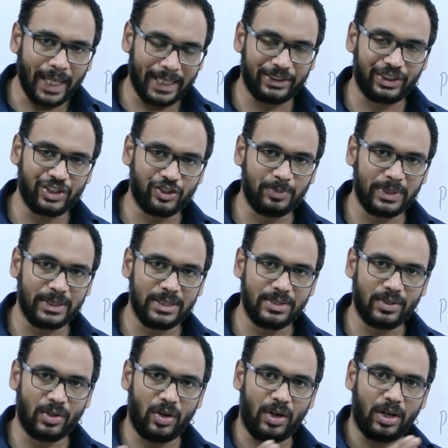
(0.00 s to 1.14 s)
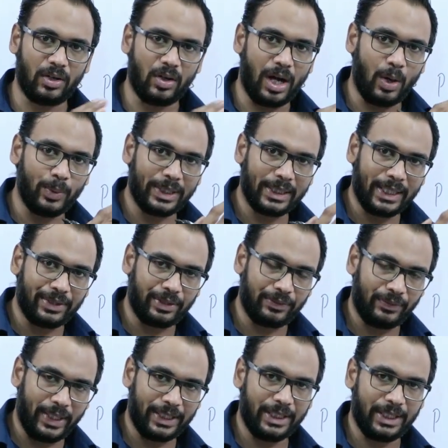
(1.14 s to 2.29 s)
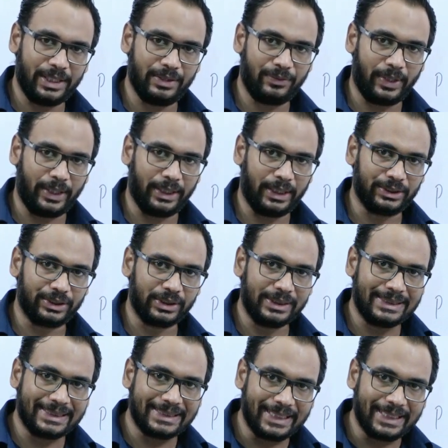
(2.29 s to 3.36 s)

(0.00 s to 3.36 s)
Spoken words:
adjustments on how it will get reflected in the financials.